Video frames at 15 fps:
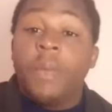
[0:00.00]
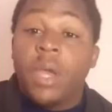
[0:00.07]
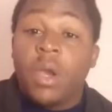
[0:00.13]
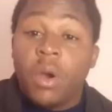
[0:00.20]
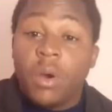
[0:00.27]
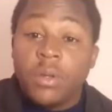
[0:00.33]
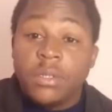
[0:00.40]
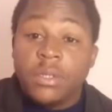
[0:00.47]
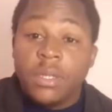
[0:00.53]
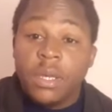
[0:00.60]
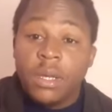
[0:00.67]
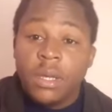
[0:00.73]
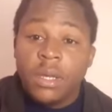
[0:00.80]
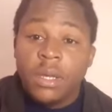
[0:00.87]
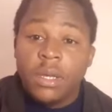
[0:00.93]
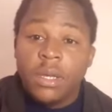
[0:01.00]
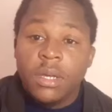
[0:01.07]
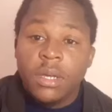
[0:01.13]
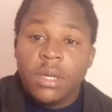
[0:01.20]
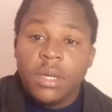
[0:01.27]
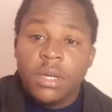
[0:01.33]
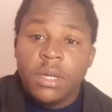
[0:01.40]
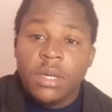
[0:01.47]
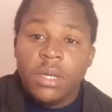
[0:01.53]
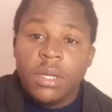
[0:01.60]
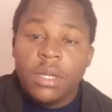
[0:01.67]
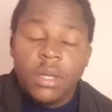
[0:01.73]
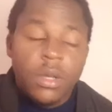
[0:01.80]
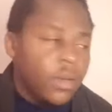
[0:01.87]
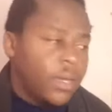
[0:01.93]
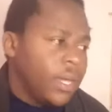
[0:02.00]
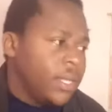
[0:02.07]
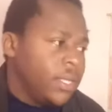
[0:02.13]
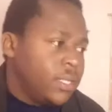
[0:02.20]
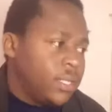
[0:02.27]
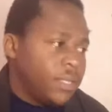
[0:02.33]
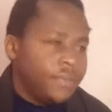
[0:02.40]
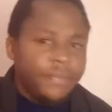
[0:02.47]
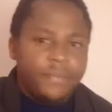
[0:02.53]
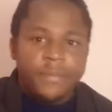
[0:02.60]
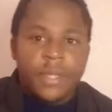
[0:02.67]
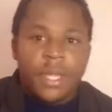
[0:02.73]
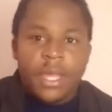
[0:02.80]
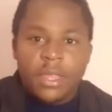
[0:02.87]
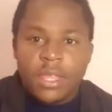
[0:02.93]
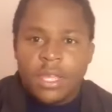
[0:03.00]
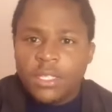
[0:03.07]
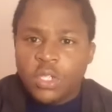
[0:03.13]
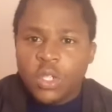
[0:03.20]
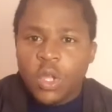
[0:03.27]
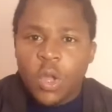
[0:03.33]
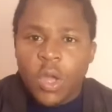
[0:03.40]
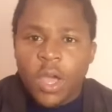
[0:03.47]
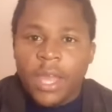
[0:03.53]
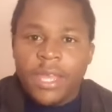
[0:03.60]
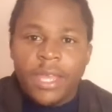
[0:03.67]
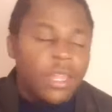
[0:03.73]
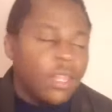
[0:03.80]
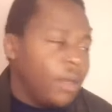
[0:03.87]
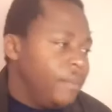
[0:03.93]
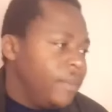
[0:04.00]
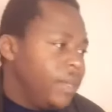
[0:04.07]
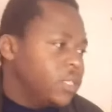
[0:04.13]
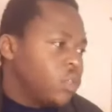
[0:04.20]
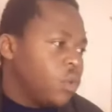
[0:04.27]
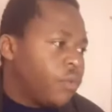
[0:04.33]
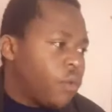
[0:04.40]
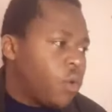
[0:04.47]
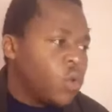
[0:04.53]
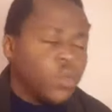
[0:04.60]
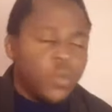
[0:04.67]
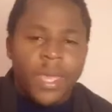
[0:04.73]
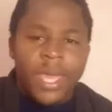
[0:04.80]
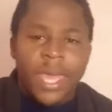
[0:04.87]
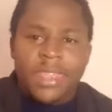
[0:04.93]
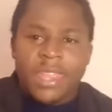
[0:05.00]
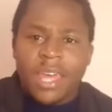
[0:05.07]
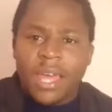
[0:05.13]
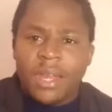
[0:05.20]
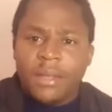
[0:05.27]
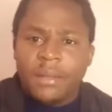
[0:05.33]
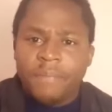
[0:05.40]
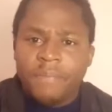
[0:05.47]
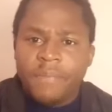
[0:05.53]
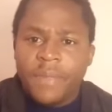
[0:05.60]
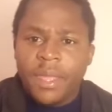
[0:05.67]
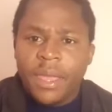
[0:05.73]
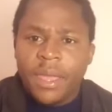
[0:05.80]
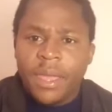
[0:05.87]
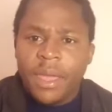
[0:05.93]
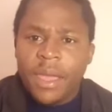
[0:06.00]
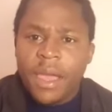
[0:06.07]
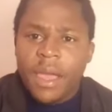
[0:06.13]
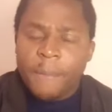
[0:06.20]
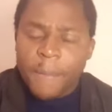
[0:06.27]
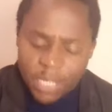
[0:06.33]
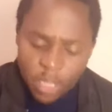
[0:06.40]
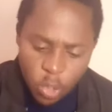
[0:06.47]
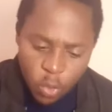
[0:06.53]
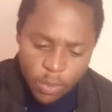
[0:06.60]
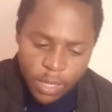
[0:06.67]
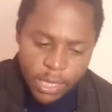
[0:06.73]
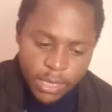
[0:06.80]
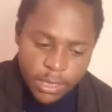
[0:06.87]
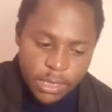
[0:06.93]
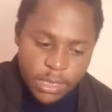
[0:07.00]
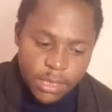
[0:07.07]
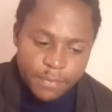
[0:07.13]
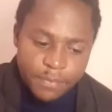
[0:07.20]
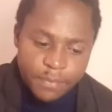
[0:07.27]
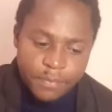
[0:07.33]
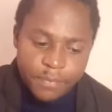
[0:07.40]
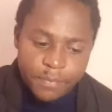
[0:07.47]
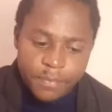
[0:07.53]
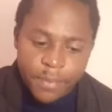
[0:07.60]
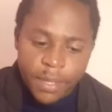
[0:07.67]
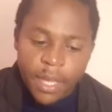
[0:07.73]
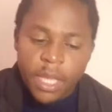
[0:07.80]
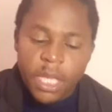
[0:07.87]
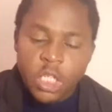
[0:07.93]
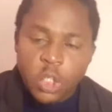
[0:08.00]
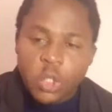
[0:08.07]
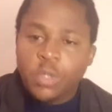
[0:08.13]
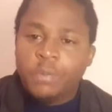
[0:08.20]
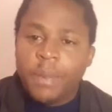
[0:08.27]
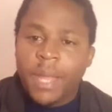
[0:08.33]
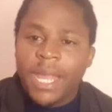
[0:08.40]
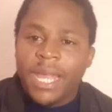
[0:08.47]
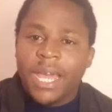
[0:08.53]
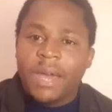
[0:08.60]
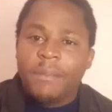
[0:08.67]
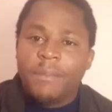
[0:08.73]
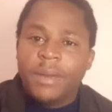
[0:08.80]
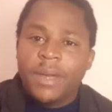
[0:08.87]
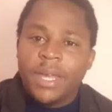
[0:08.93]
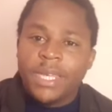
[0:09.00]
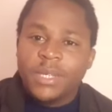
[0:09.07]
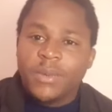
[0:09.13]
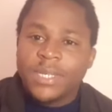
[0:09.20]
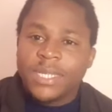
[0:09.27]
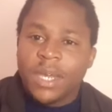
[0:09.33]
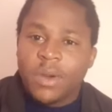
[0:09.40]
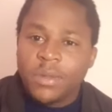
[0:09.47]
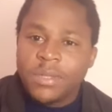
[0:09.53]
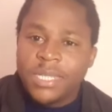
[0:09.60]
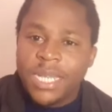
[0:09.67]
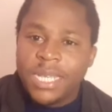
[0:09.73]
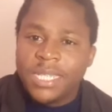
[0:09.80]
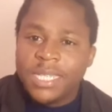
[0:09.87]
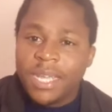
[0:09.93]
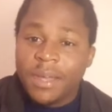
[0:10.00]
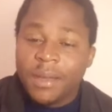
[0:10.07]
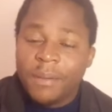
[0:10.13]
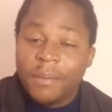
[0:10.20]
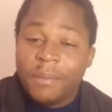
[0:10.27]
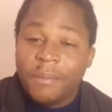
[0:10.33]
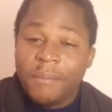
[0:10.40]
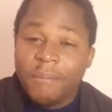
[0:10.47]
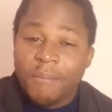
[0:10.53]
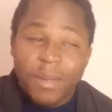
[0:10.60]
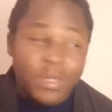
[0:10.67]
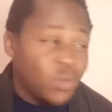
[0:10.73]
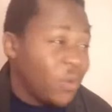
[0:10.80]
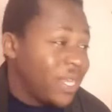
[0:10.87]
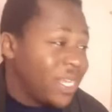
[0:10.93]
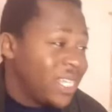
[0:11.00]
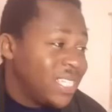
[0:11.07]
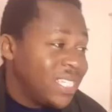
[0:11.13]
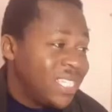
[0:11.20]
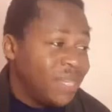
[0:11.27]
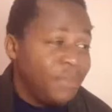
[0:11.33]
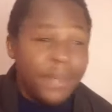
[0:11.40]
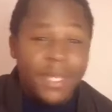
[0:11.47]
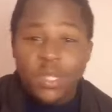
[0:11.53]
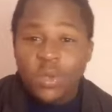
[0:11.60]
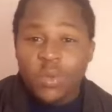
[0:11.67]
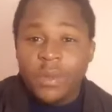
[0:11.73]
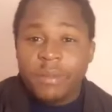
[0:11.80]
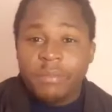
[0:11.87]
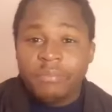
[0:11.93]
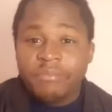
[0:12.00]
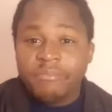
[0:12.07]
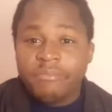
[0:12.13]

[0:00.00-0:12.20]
Because look at it. There's no longer Lionel Messi, of course, we get that. But look at it. Jude Bellingham, he was a contender. But what has he been doing?